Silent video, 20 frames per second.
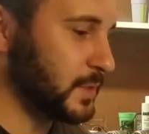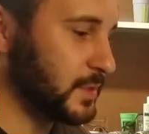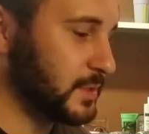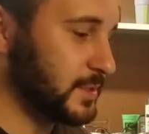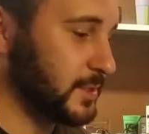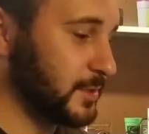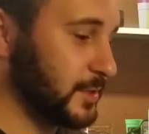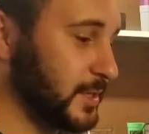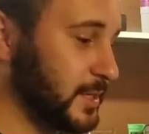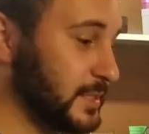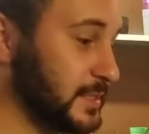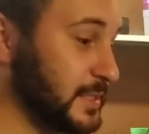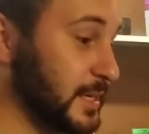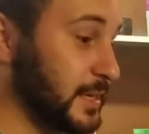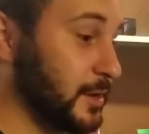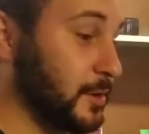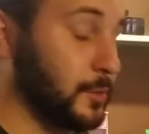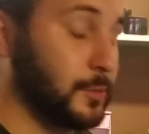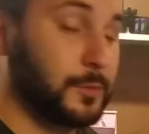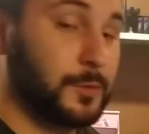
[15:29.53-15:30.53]
tell you as I
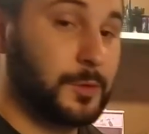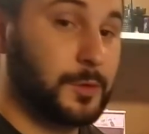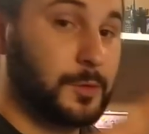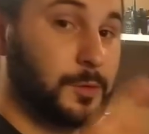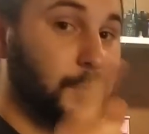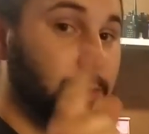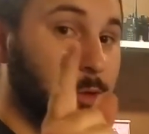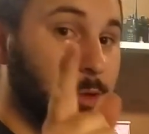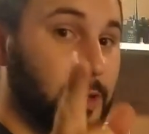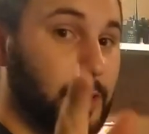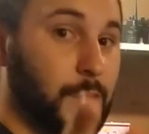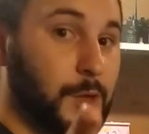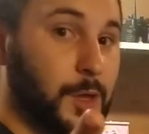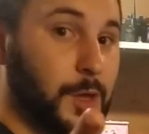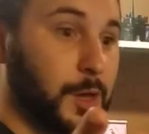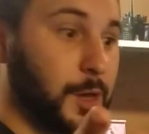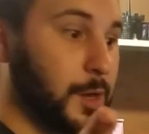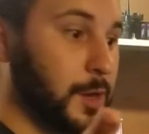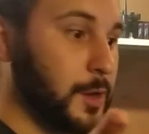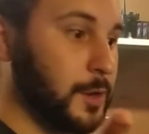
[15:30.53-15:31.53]
go,
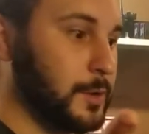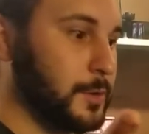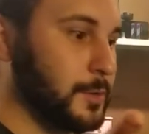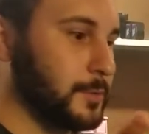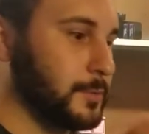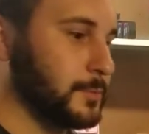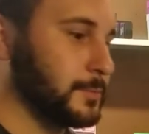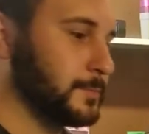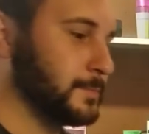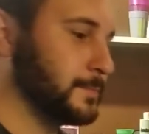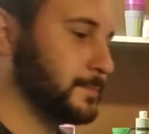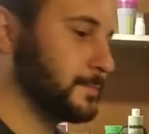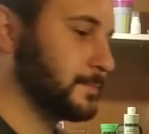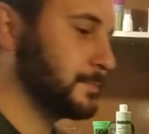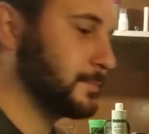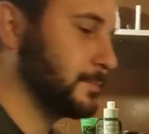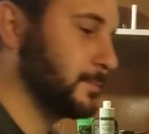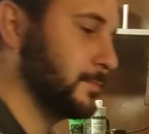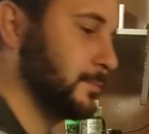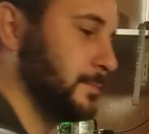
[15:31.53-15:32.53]
oh,
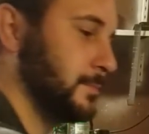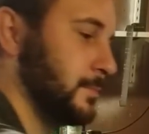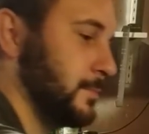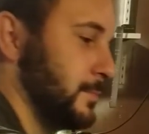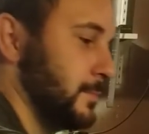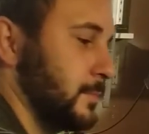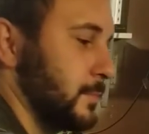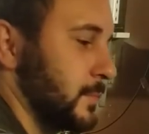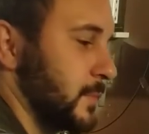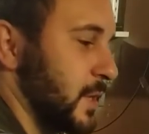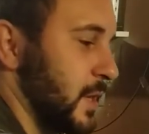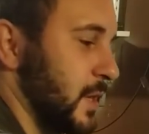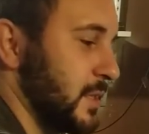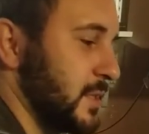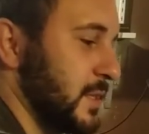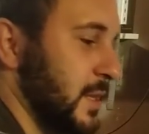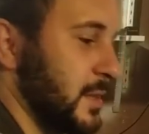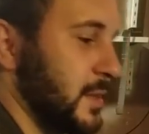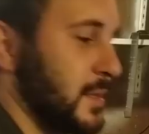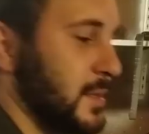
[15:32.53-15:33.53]
I
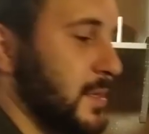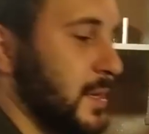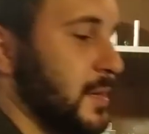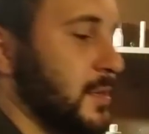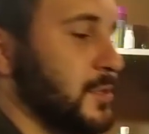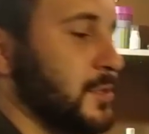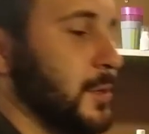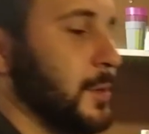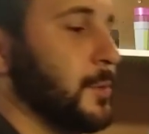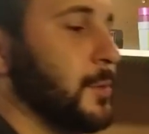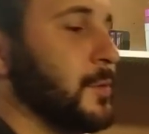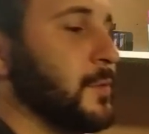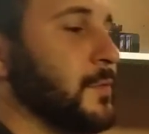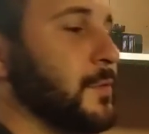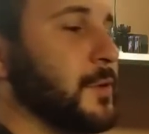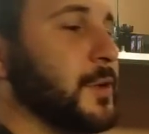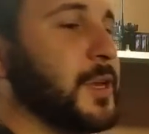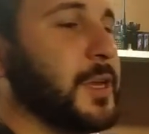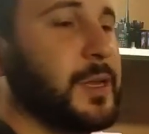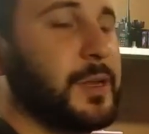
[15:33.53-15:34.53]
set this out so I wouldn't
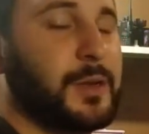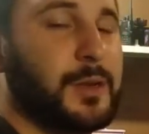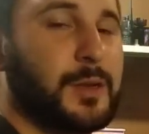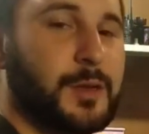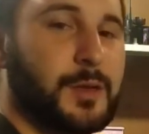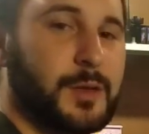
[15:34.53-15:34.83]
forget.